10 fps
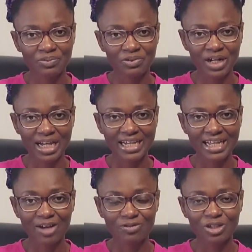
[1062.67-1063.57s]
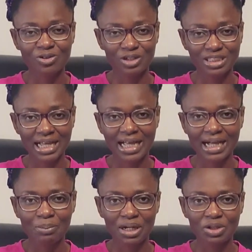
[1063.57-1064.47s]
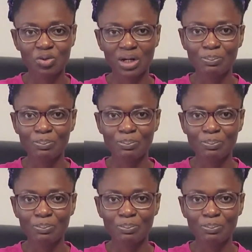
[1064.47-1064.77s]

right, after you retire, but you are